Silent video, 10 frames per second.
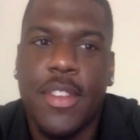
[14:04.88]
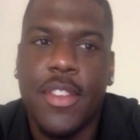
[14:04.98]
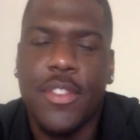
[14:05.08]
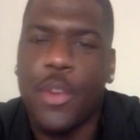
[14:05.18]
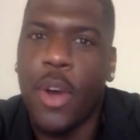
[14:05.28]

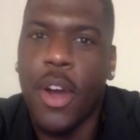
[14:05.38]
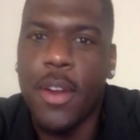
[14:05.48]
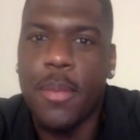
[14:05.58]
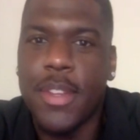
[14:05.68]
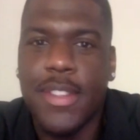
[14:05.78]
so
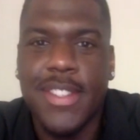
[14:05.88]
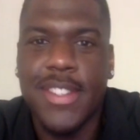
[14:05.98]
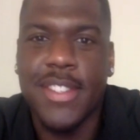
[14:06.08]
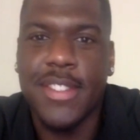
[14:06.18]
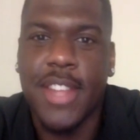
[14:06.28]
hard because
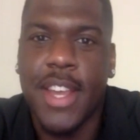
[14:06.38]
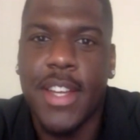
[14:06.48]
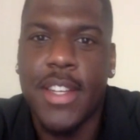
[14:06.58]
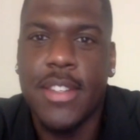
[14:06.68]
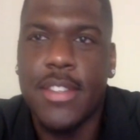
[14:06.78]
he's just like
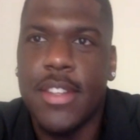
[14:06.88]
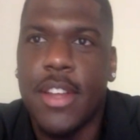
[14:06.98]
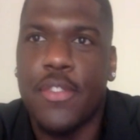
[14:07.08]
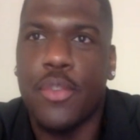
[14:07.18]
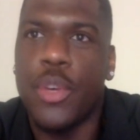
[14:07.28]
a
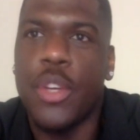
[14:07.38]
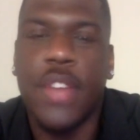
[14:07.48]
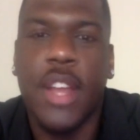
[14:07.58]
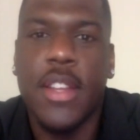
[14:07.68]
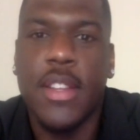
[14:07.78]
surreal talent.